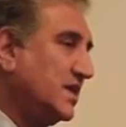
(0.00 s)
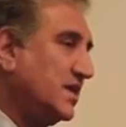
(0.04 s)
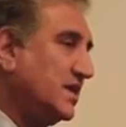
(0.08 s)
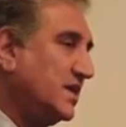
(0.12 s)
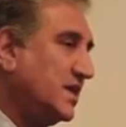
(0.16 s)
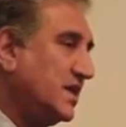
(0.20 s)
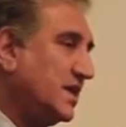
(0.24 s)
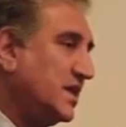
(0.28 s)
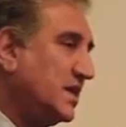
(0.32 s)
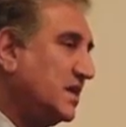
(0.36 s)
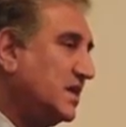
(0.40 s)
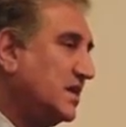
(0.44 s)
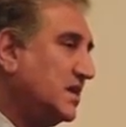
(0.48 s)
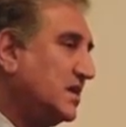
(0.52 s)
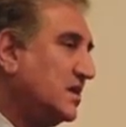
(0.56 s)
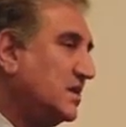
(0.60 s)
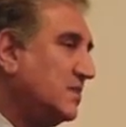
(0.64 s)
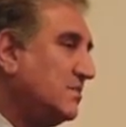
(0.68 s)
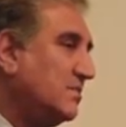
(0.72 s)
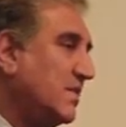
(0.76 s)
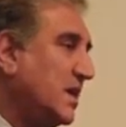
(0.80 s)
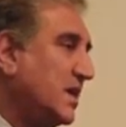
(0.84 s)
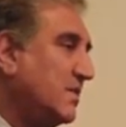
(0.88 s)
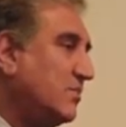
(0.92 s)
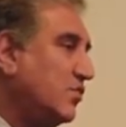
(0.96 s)
hear
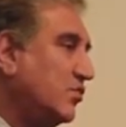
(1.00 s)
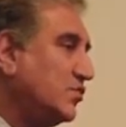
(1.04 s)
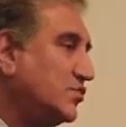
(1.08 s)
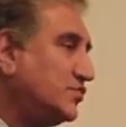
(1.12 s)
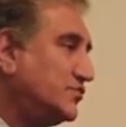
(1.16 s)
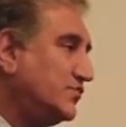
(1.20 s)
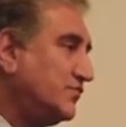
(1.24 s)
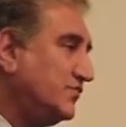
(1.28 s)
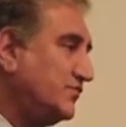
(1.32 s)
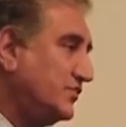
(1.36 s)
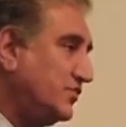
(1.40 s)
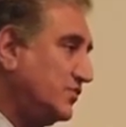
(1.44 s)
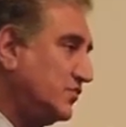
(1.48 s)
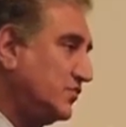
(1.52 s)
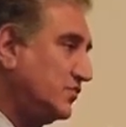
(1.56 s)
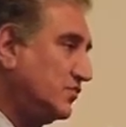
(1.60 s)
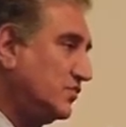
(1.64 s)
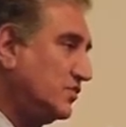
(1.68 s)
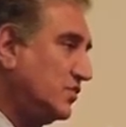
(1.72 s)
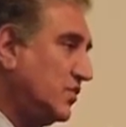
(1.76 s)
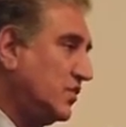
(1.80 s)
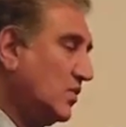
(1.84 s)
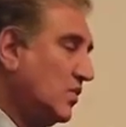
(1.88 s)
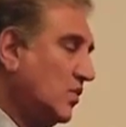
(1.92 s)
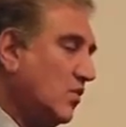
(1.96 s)
my point of view
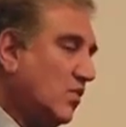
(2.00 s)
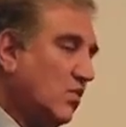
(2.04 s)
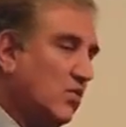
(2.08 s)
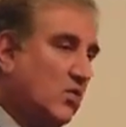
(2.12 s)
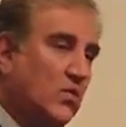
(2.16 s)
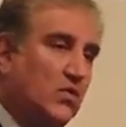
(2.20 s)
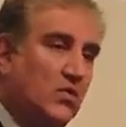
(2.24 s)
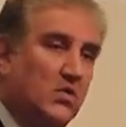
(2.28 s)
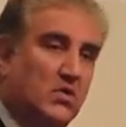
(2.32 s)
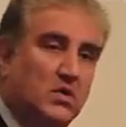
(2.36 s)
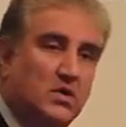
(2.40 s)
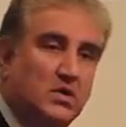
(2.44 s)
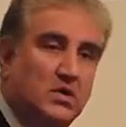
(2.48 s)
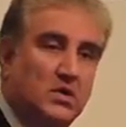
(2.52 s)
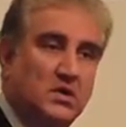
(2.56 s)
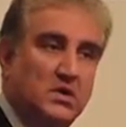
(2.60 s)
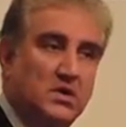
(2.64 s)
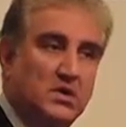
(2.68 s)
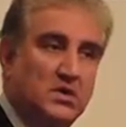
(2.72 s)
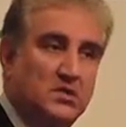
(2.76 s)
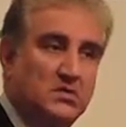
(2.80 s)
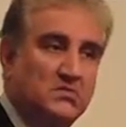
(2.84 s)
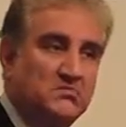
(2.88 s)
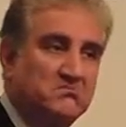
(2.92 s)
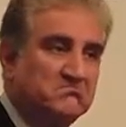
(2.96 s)
on
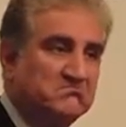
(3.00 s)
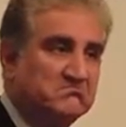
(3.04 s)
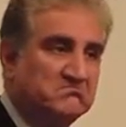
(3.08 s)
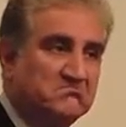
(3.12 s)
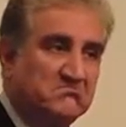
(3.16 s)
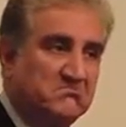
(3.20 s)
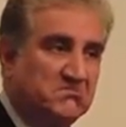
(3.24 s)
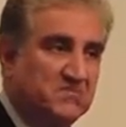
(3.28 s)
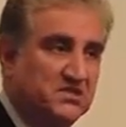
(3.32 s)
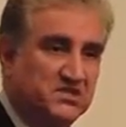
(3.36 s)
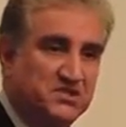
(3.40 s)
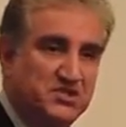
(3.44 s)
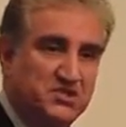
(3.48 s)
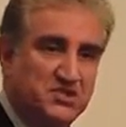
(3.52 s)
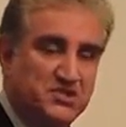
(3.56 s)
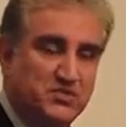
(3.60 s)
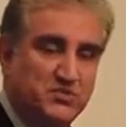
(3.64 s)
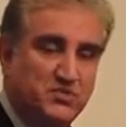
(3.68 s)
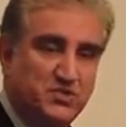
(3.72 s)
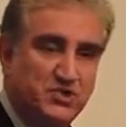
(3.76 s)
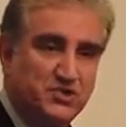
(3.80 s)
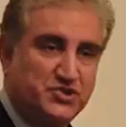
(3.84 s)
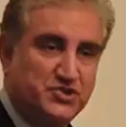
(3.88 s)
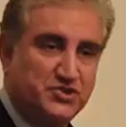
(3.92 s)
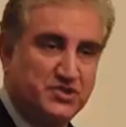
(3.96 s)
the
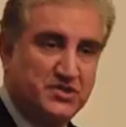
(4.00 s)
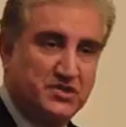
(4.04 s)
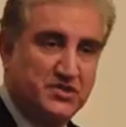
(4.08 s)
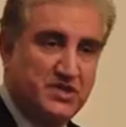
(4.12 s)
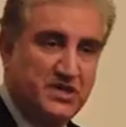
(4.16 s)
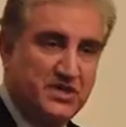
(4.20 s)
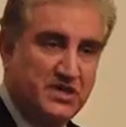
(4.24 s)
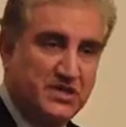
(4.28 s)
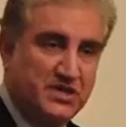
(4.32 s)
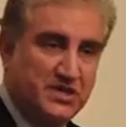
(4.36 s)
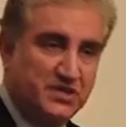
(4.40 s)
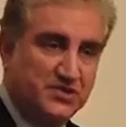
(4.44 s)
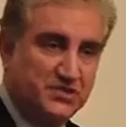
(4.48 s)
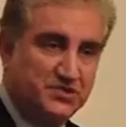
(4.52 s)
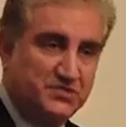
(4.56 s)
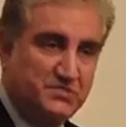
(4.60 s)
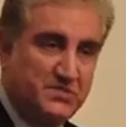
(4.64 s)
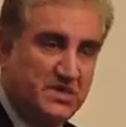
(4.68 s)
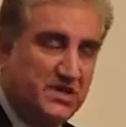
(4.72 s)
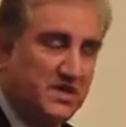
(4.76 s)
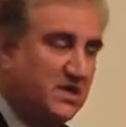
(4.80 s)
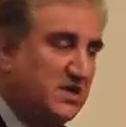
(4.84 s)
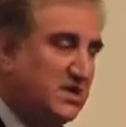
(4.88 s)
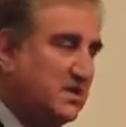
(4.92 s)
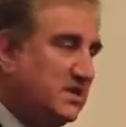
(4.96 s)
situation in
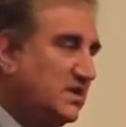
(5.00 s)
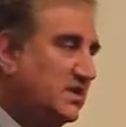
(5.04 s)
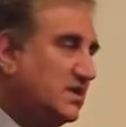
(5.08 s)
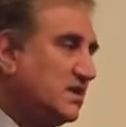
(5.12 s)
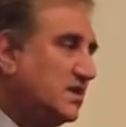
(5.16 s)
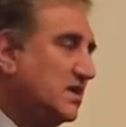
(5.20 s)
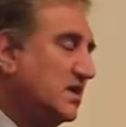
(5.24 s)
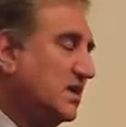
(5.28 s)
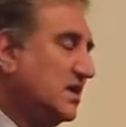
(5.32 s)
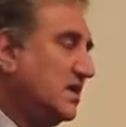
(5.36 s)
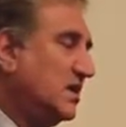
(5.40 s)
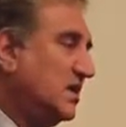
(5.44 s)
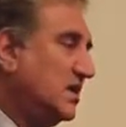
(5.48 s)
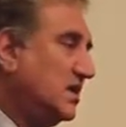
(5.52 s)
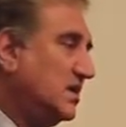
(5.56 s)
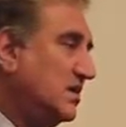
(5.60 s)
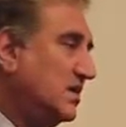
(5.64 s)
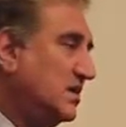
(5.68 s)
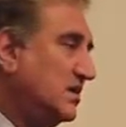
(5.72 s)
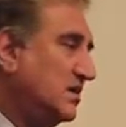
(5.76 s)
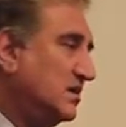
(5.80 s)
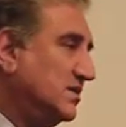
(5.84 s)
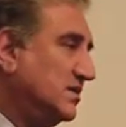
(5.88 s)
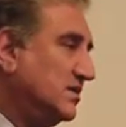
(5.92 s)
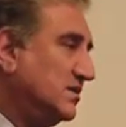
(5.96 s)
Kashmir,
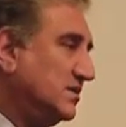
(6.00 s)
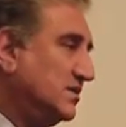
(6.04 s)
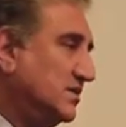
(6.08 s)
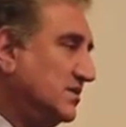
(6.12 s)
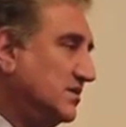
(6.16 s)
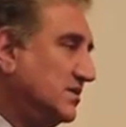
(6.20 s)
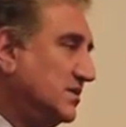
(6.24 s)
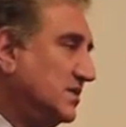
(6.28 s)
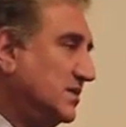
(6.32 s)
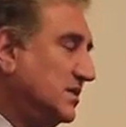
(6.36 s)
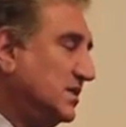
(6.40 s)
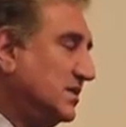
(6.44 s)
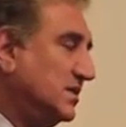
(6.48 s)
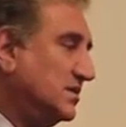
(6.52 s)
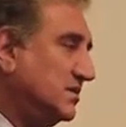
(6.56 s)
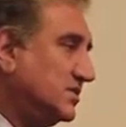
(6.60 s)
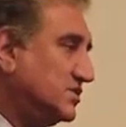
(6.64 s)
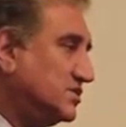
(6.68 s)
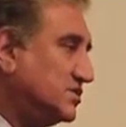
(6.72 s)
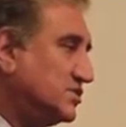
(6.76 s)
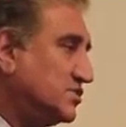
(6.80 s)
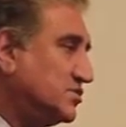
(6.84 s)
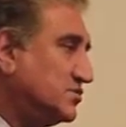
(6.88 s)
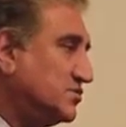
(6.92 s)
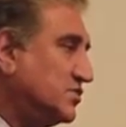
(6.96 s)
the
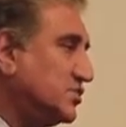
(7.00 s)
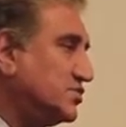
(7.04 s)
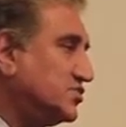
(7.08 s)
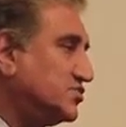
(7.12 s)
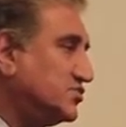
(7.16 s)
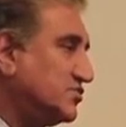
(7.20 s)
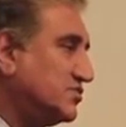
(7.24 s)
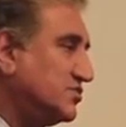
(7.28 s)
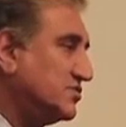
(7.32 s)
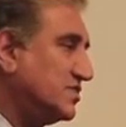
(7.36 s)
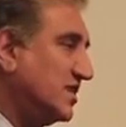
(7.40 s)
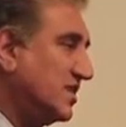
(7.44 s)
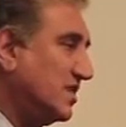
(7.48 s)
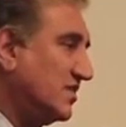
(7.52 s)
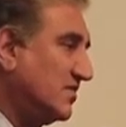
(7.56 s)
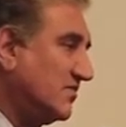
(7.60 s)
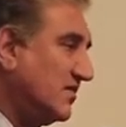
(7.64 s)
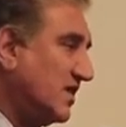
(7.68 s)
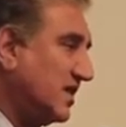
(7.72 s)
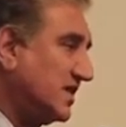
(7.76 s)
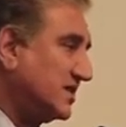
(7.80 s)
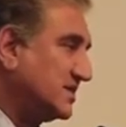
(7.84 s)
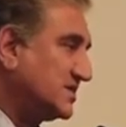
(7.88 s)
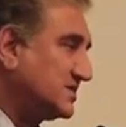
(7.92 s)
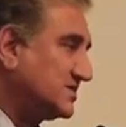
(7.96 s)
situation in
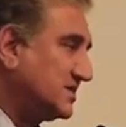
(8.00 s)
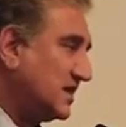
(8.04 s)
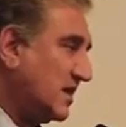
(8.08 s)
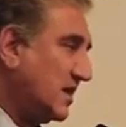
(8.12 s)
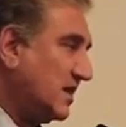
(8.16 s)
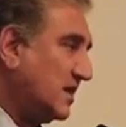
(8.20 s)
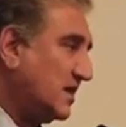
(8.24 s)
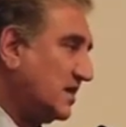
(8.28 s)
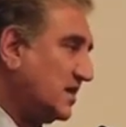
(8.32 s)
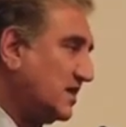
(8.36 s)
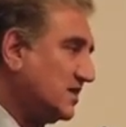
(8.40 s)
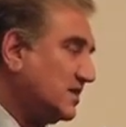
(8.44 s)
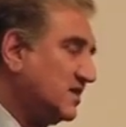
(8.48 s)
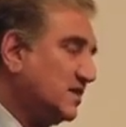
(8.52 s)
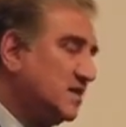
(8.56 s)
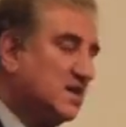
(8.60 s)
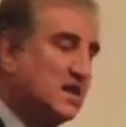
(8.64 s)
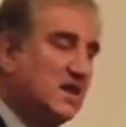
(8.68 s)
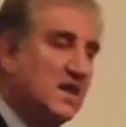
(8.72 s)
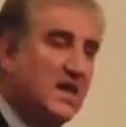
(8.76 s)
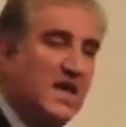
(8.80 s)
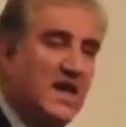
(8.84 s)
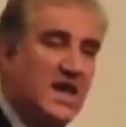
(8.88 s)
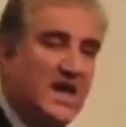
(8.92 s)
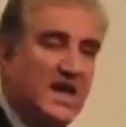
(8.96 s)
Afghanistan,
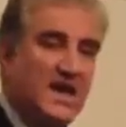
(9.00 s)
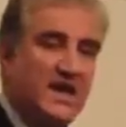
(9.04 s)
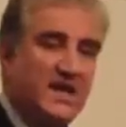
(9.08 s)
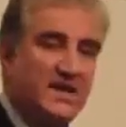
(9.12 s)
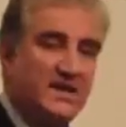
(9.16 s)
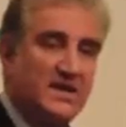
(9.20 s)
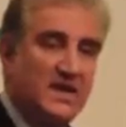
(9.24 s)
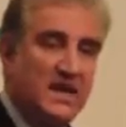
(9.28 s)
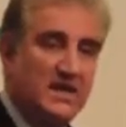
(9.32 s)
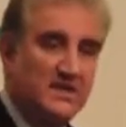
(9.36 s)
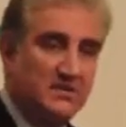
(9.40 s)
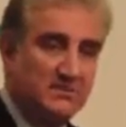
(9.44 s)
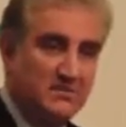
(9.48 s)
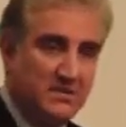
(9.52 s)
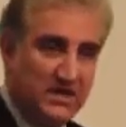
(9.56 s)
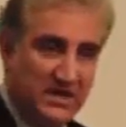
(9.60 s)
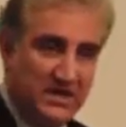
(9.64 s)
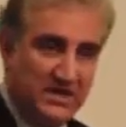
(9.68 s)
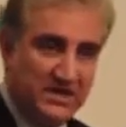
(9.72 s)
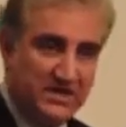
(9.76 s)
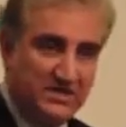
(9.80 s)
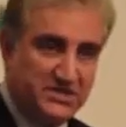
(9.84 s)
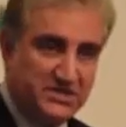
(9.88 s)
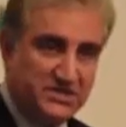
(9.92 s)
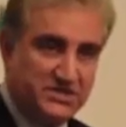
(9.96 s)
and the Middle
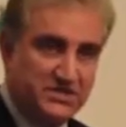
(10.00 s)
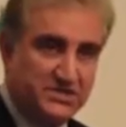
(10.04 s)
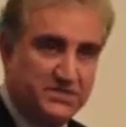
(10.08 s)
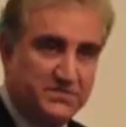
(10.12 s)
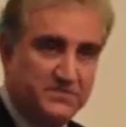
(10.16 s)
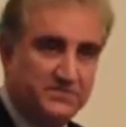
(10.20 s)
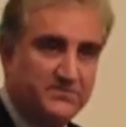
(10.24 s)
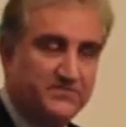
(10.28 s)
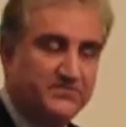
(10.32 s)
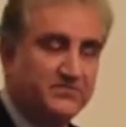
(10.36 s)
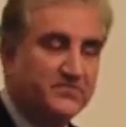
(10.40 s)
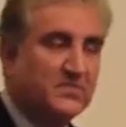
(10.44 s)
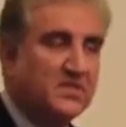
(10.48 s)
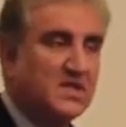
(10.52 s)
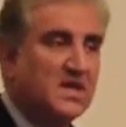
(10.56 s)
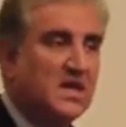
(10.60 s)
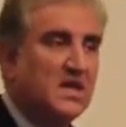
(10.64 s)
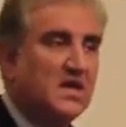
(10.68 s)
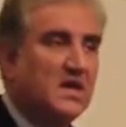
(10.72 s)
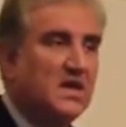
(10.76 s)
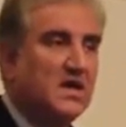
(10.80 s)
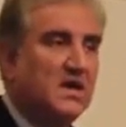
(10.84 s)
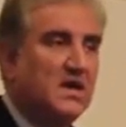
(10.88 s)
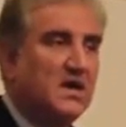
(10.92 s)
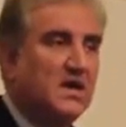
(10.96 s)
East.
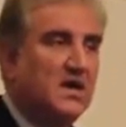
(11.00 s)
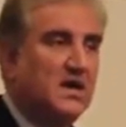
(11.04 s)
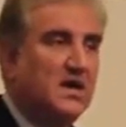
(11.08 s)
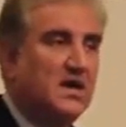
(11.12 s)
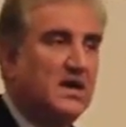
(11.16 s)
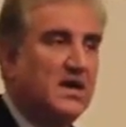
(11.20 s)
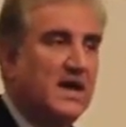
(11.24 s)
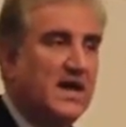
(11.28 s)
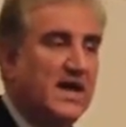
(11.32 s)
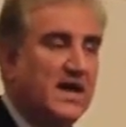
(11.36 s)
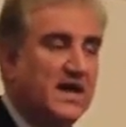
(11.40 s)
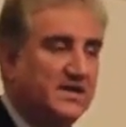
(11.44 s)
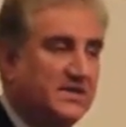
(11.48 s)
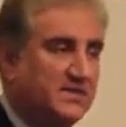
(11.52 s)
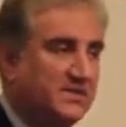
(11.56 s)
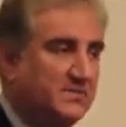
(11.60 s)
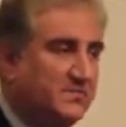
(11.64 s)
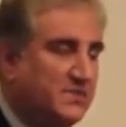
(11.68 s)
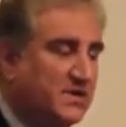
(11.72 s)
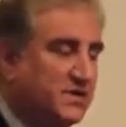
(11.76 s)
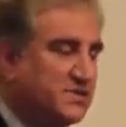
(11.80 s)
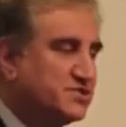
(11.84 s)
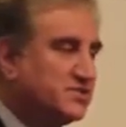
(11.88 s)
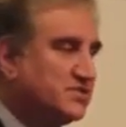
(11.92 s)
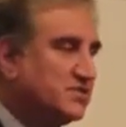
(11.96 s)
Had the
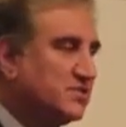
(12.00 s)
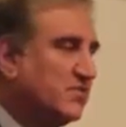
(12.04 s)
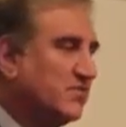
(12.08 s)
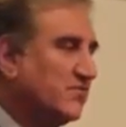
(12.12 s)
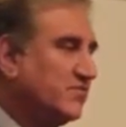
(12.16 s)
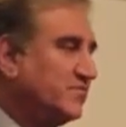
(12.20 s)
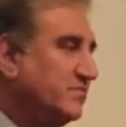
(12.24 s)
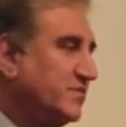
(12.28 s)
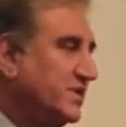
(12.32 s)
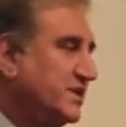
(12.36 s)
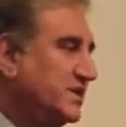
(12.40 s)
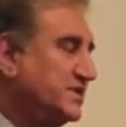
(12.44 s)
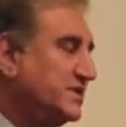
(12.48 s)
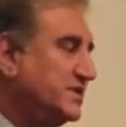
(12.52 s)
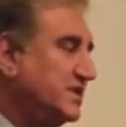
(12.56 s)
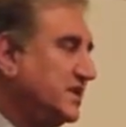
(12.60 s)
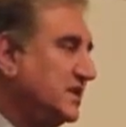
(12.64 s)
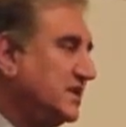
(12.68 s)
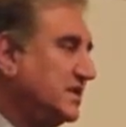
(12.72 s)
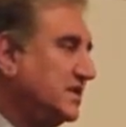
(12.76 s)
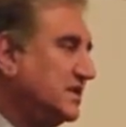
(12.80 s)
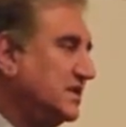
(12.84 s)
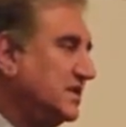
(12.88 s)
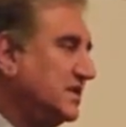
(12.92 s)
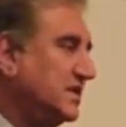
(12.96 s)
pleasure of
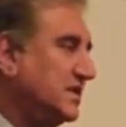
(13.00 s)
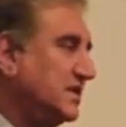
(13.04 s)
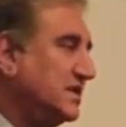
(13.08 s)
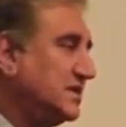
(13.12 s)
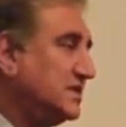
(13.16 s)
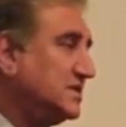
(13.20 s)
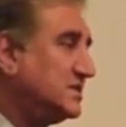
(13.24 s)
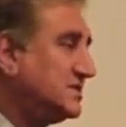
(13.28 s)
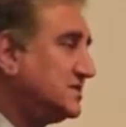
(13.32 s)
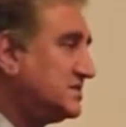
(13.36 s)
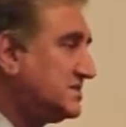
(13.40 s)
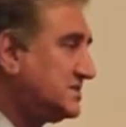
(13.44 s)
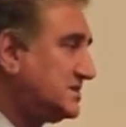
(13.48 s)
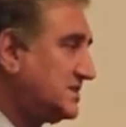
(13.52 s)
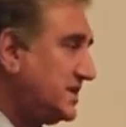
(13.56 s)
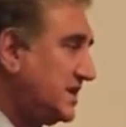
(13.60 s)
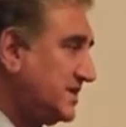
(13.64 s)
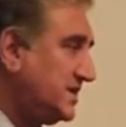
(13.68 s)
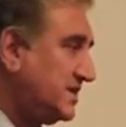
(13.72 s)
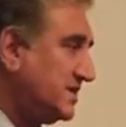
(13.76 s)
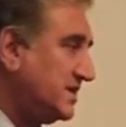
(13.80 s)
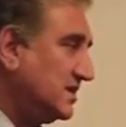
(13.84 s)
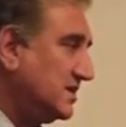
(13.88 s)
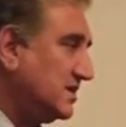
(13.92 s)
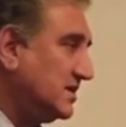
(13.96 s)
meeting
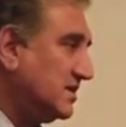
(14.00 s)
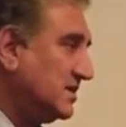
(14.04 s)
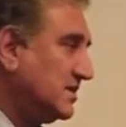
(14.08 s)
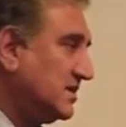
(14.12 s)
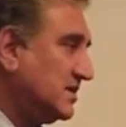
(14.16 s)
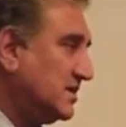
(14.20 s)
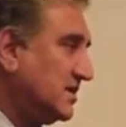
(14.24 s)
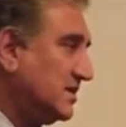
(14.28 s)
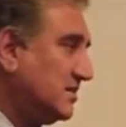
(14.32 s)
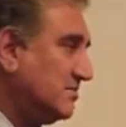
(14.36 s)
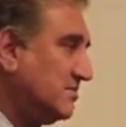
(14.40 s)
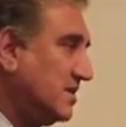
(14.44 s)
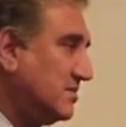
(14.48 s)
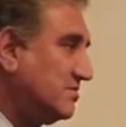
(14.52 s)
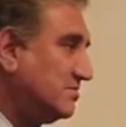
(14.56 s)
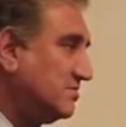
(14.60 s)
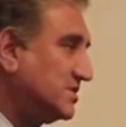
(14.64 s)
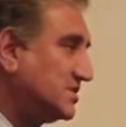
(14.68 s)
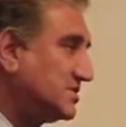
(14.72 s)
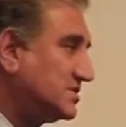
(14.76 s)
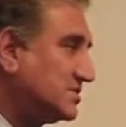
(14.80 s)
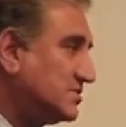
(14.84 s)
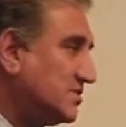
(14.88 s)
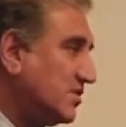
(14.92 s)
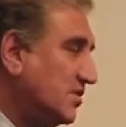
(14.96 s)
senior
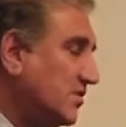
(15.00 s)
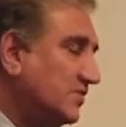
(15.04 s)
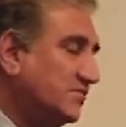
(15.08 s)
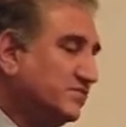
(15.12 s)
members of